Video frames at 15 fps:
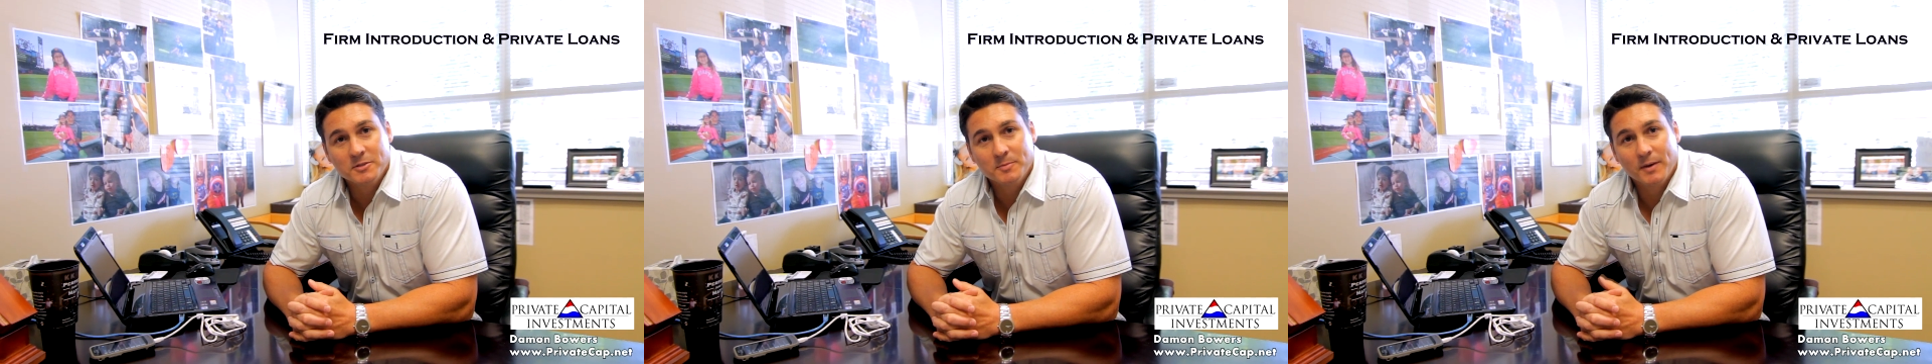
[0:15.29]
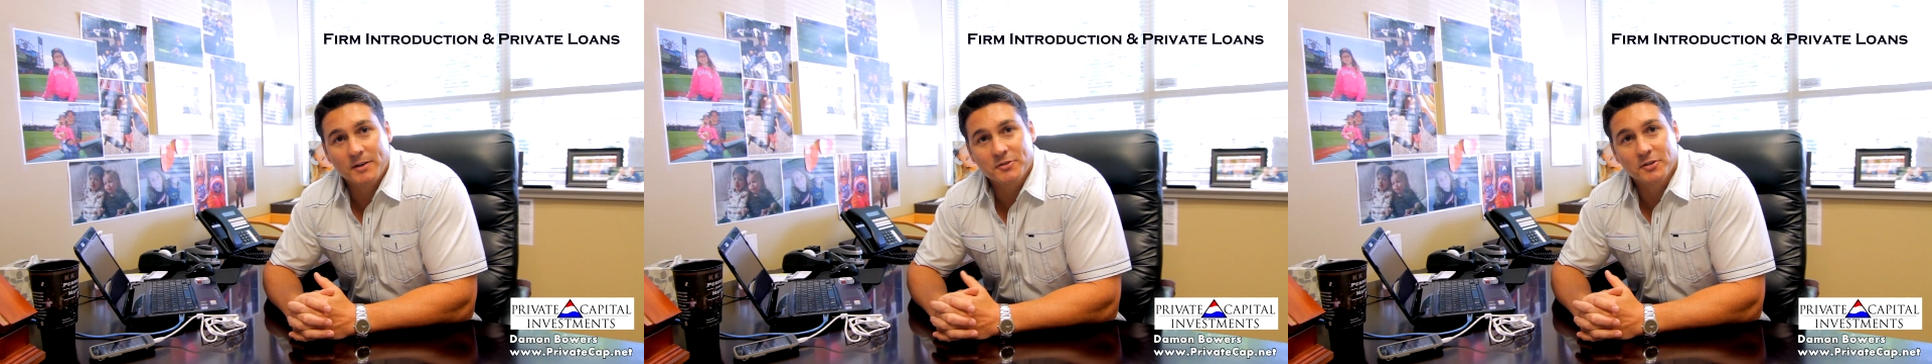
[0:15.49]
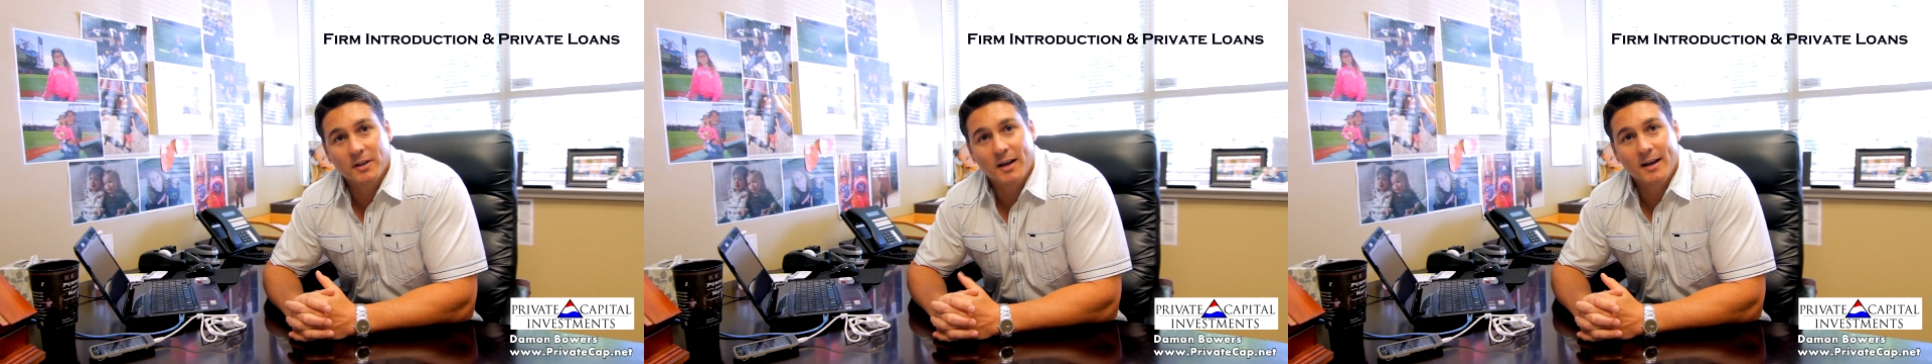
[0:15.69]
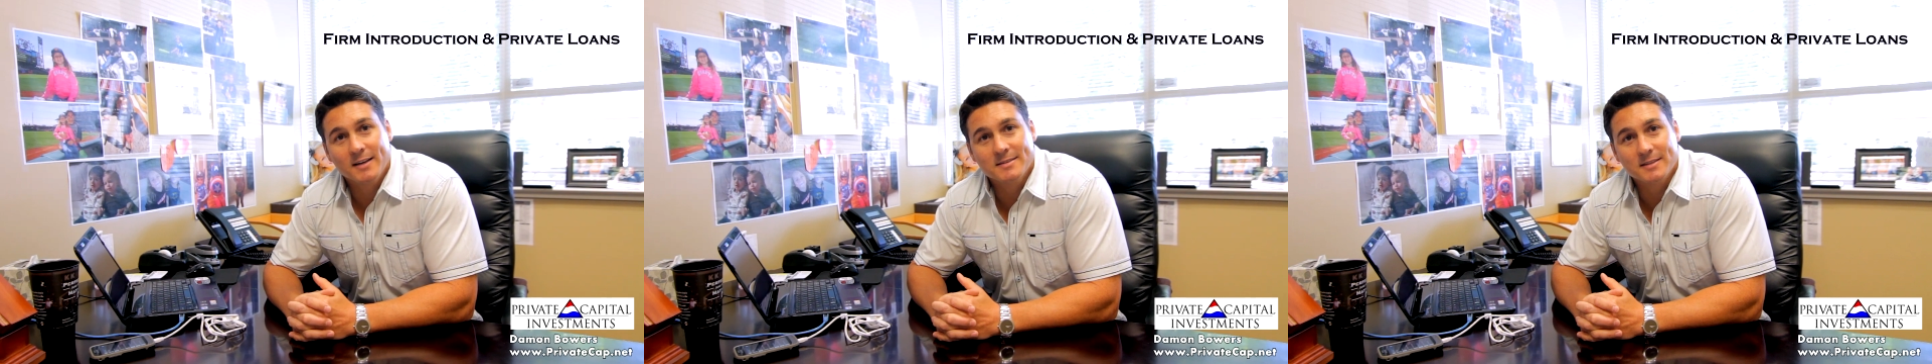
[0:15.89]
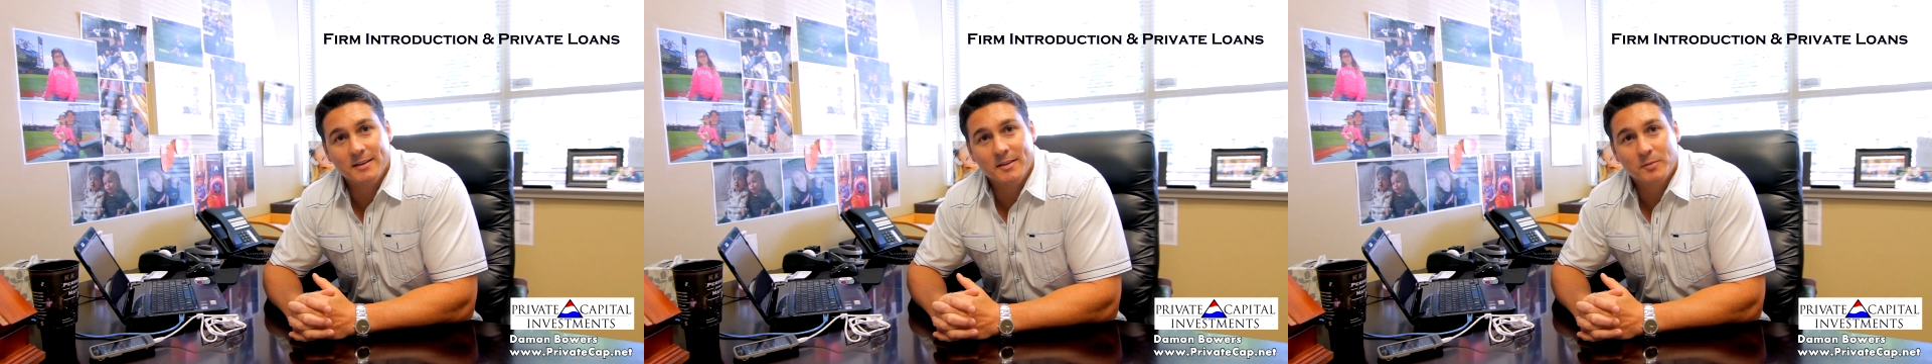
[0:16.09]

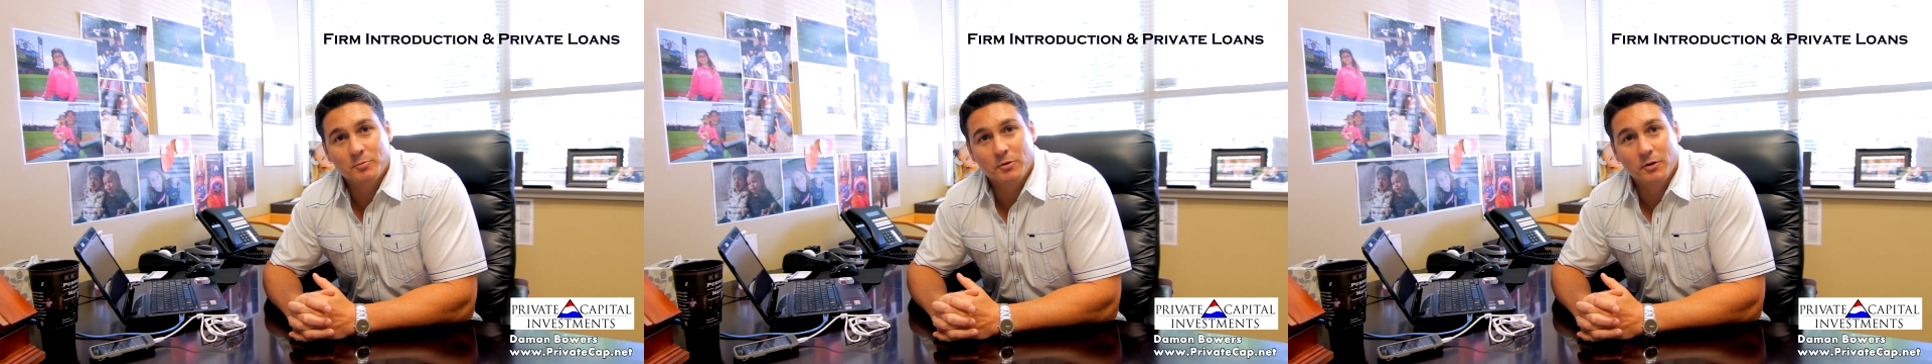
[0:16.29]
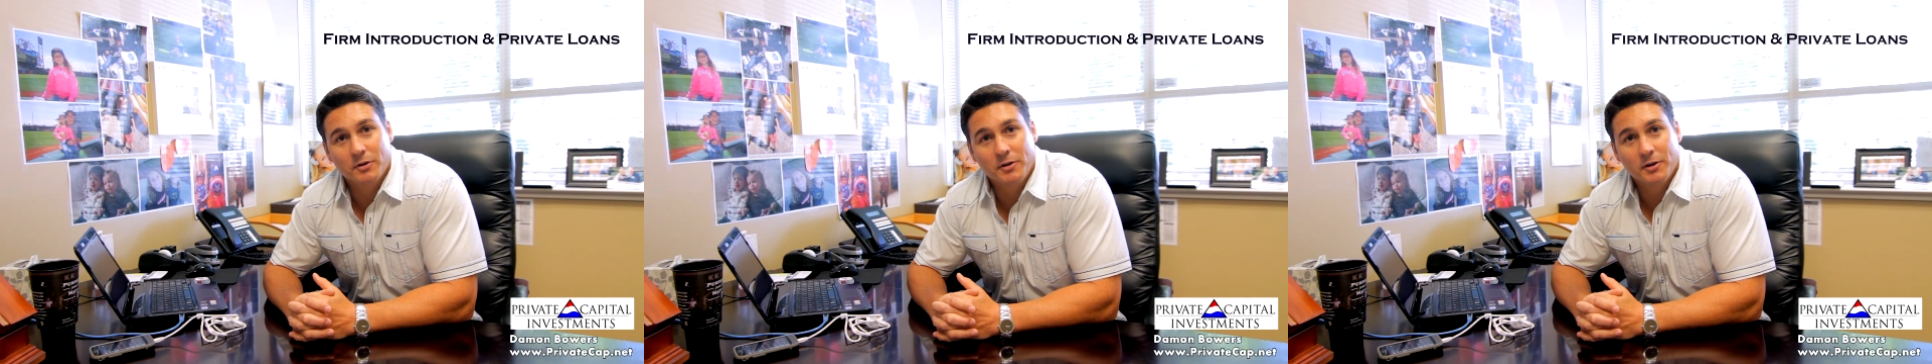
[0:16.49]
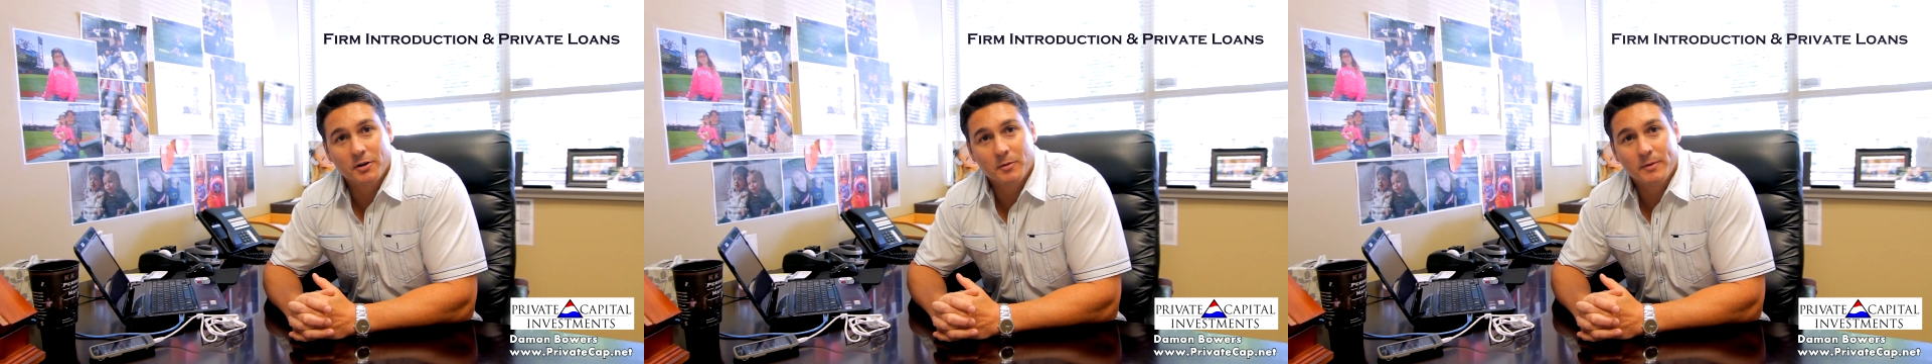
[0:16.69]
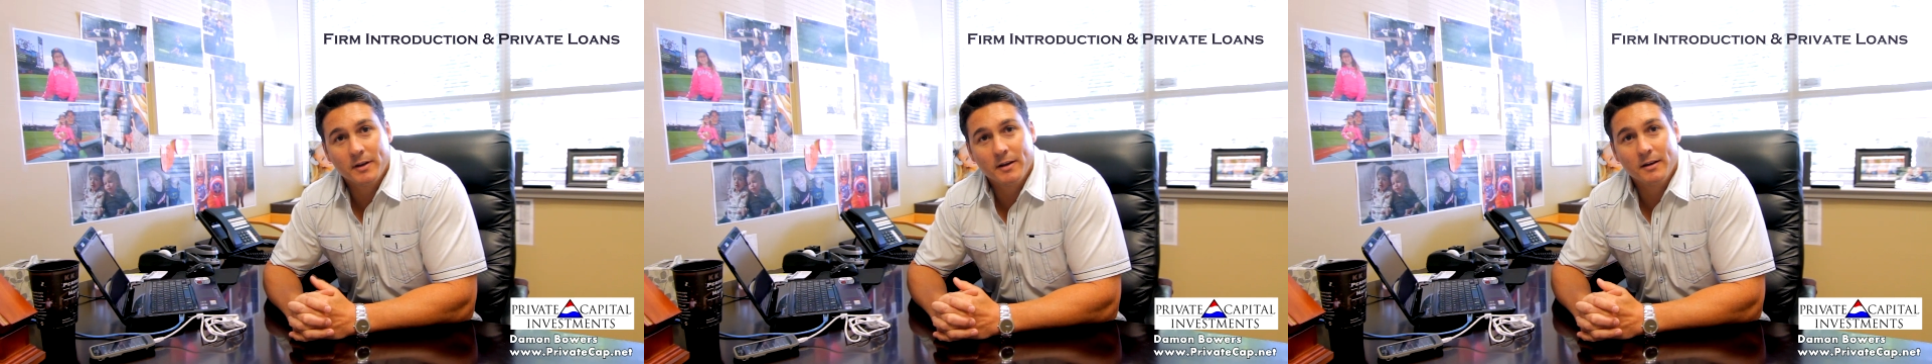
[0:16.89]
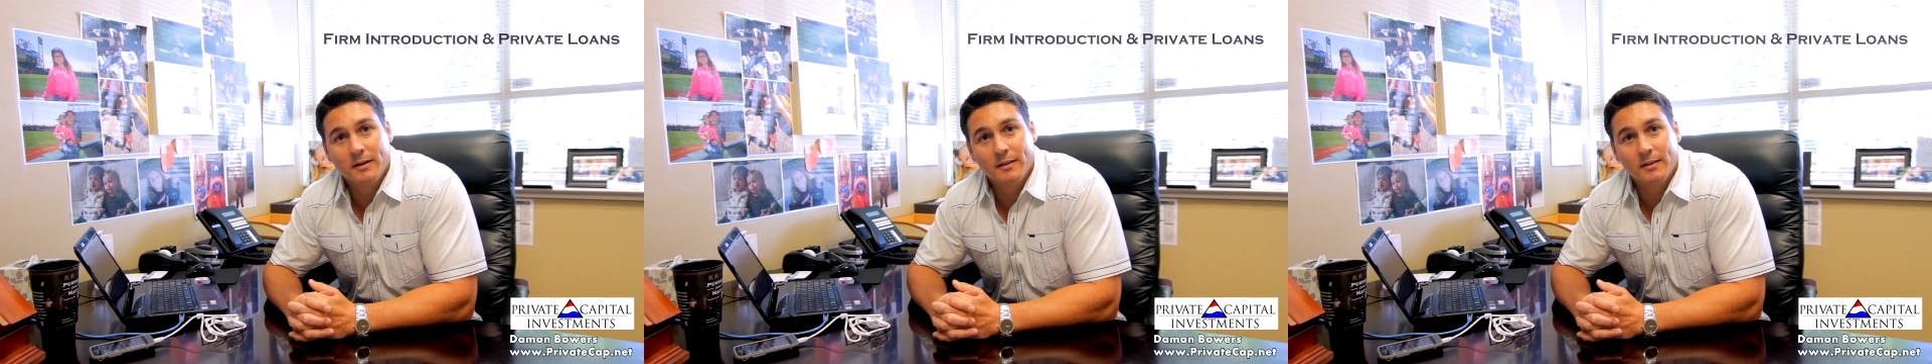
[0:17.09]
specialize in the
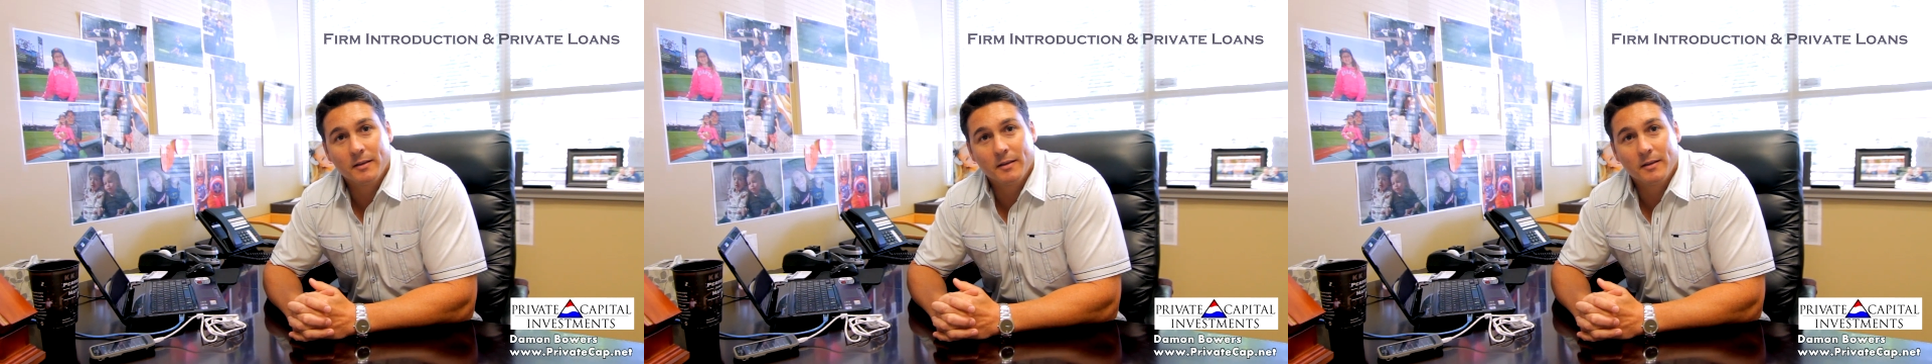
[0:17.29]
procurement,